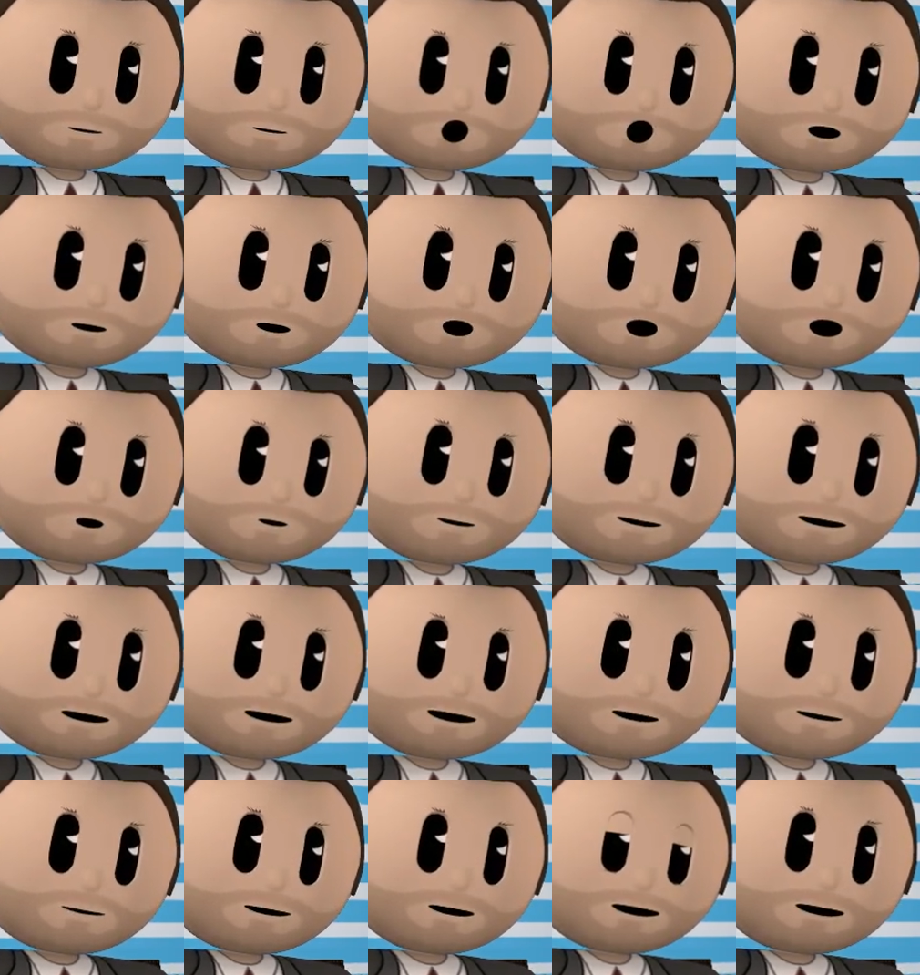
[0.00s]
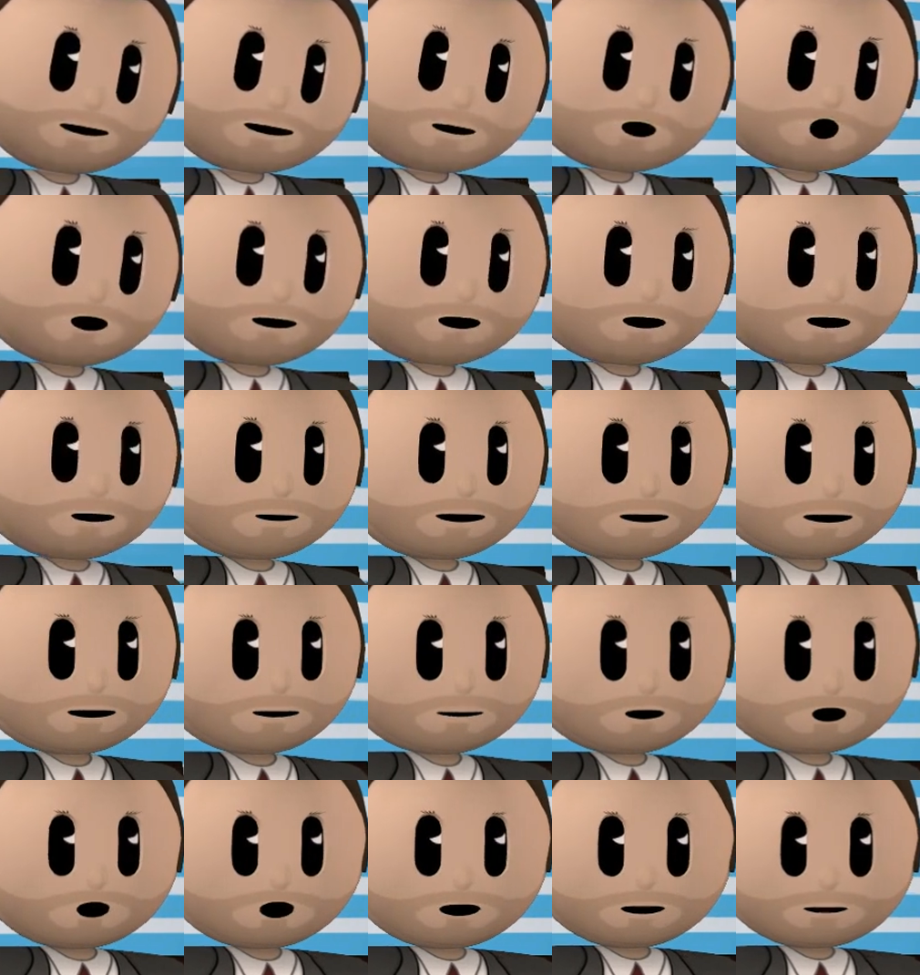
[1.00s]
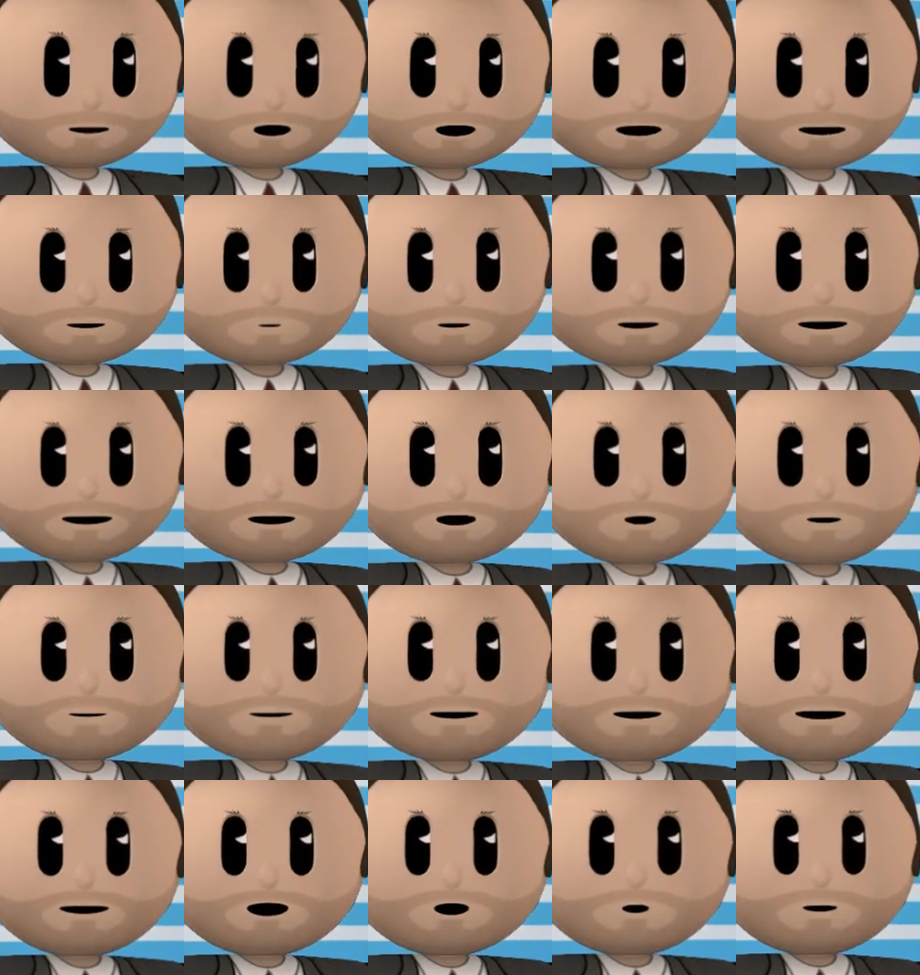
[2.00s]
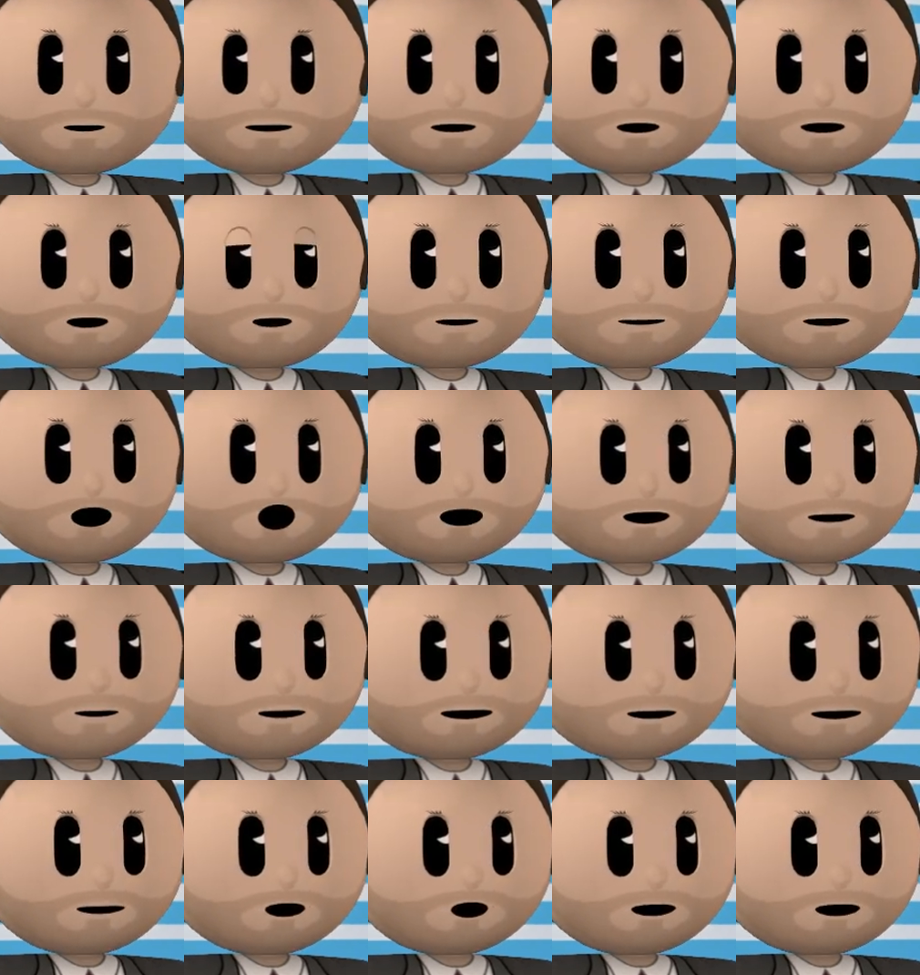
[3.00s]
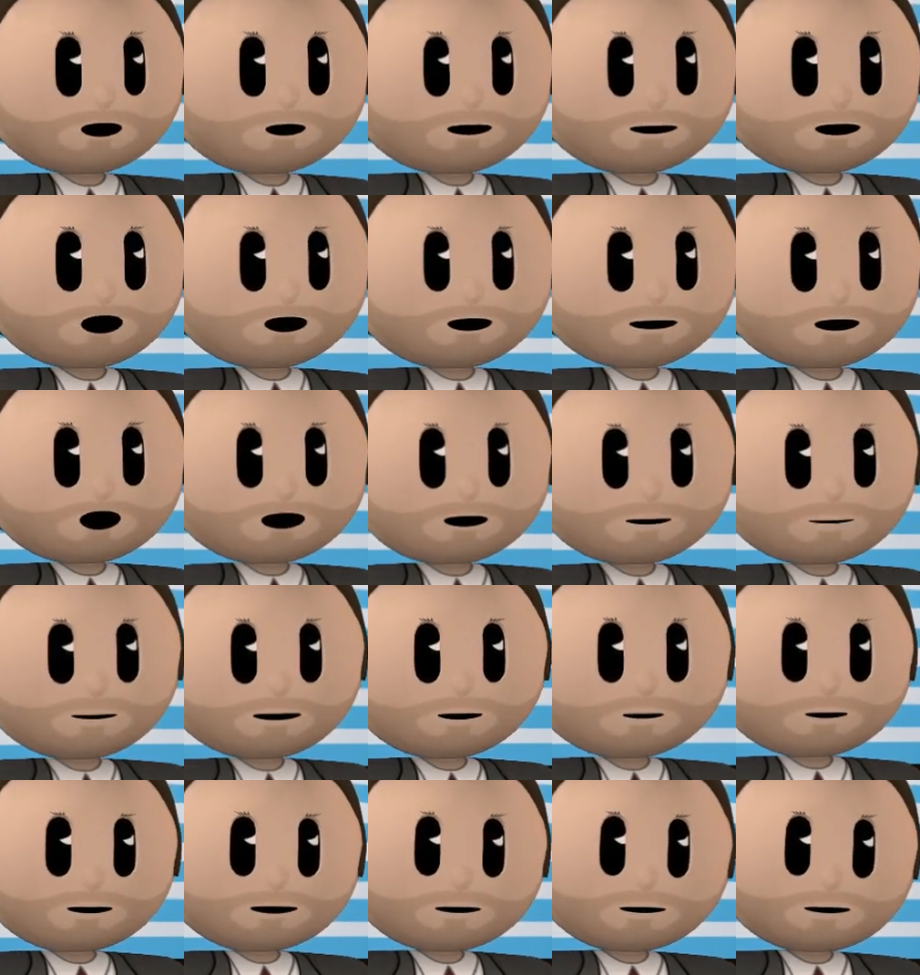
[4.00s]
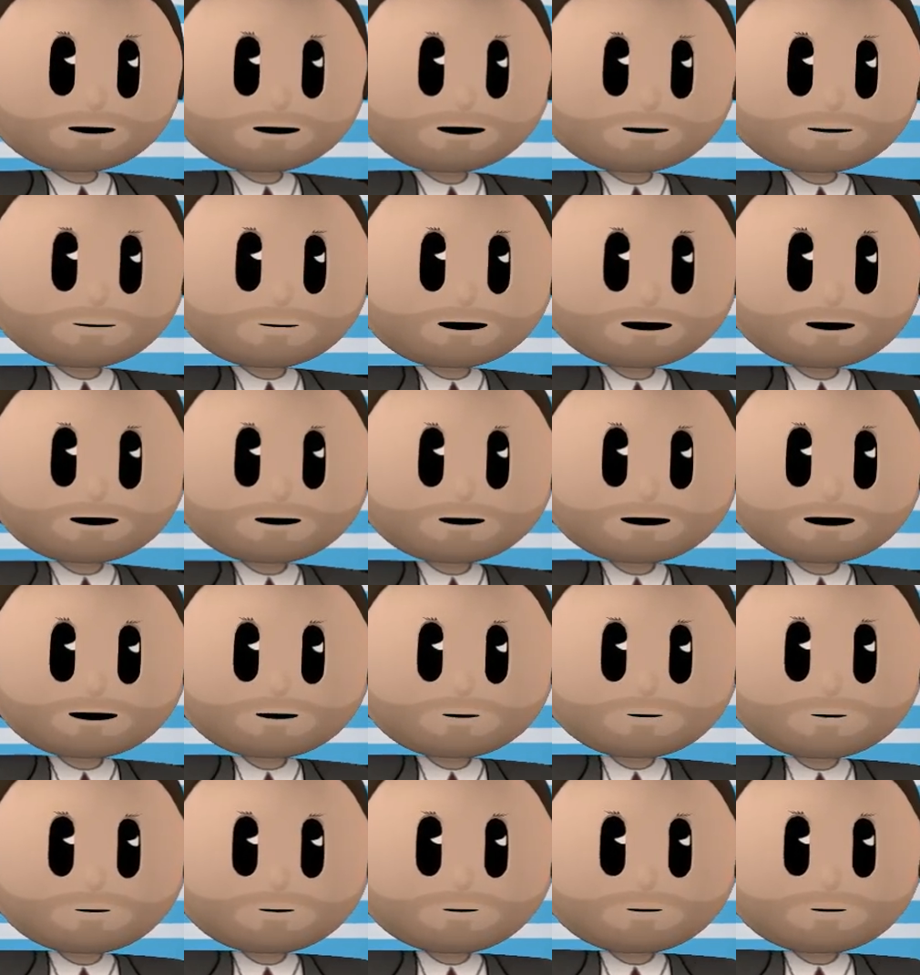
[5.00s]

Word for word: All work in this video contains 100% original content of and by myself James Smith,